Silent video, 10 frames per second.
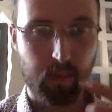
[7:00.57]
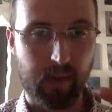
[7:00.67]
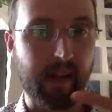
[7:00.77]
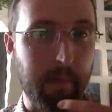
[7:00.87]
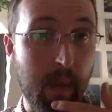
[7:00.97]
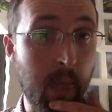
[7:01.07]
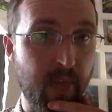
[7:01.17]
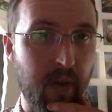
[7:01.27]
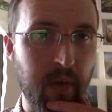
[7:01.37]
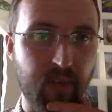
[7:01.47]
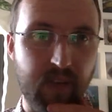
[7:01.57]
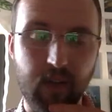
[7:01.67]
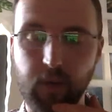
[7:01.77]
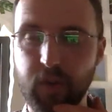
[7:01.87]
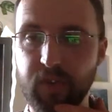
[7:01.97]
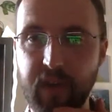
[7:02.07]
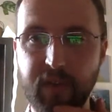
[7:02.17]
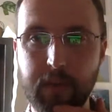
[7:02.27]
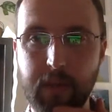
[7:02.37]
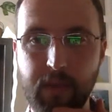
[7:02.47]
"Well, in a month, hopefully, or just
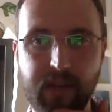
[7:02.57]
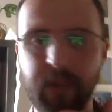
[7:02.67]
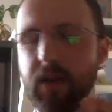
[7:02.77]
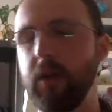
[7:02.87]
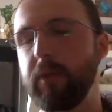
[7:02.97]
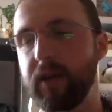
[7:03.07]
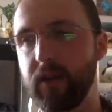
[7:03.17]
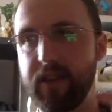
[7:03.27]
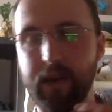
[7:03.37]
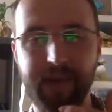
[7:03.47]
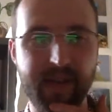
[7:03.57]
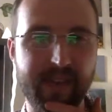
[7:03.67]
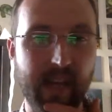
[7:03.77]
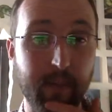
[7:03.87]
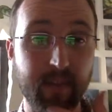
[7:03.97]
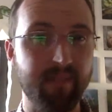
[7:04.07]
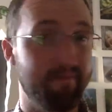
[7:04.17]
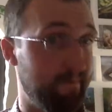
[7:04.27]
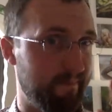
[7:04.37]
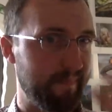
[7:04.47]
over a month." And he was like, "Oh my God, that'll never happen." And
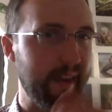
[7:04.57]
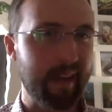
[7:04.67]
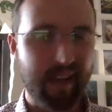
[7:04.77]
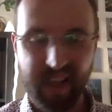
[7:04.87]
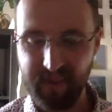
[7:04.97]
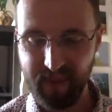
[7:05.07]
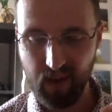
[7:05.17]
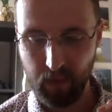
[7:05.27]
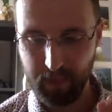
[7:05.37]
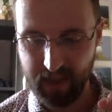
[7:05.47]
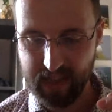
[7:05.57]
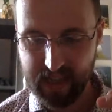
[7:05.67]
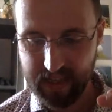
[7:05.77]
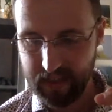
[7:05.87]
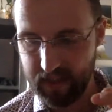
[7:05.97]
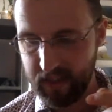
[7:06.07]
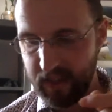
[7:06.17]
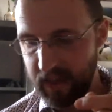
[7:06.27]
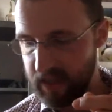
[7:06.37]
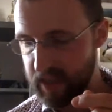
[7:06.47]
here we are. But
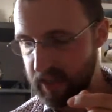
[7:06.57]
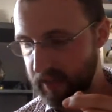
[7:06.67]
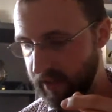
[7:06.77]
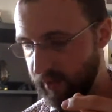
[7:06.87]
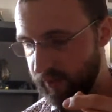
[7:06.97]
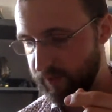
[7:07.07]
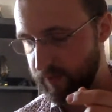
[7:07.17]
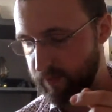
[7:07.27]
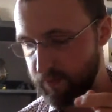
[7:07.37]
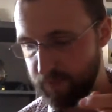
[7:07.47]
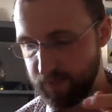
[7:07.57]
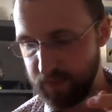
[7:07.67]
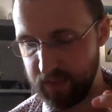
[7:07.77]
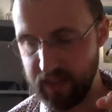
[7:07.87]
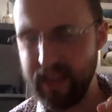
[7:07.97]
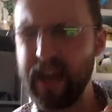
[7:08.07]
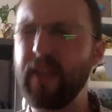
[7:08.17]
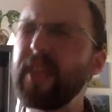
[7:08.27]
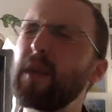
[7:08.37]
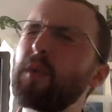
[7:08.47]
he kind of did that. And I
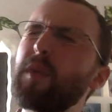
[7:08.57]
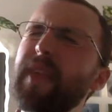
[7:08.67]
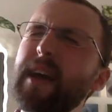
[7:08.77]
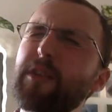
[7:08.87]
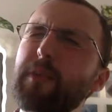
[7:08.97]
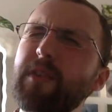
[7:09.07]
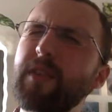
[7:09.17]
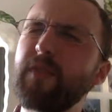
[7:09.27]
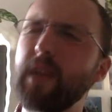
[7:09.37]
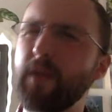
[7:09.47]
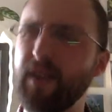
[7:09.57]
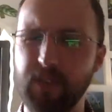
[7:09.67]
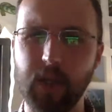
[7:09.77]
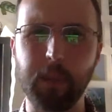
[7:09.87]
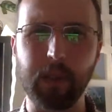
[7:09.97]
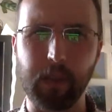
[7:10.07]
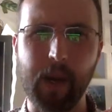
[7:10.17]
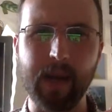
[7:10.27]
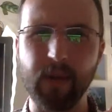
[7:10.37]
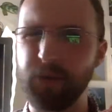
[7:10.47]
think that specifically raised a couple of
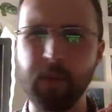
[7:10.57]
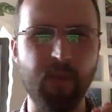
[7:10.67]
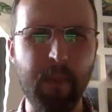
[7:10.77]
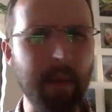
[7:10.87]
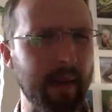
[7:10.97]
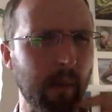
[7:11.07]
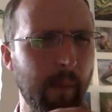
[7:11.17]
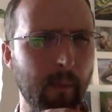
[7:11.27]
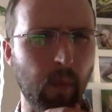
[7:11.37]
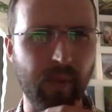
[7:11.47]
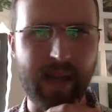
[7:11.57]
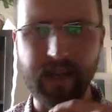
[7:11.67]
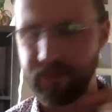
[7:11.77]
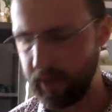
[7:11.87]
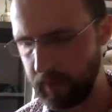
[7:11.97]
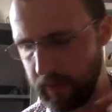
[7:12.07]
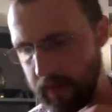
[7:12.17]
grand or something, or maybe a little bit more than that. So